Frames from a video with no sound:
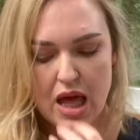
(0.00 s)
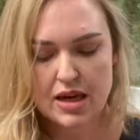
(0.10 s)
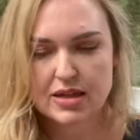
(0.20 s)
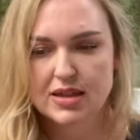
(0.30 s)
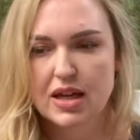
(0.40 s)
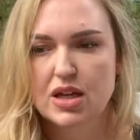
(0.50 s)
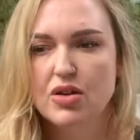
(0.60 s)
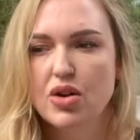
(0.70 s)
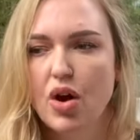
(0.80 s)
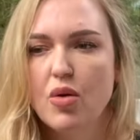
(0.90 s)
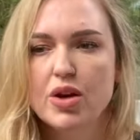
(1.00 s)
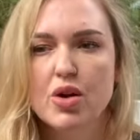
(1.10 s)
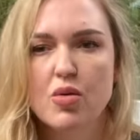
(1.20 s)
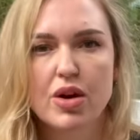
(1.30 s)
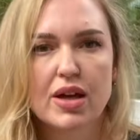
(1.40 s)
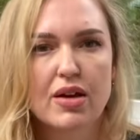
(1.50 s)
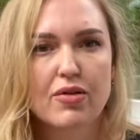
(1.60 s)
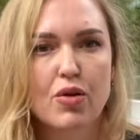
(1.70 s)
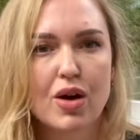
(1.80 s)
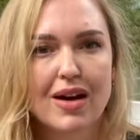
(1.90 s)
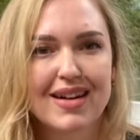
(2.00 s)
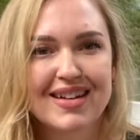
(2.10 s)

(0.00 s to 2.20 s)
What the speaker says: It's like, you know what you're working for.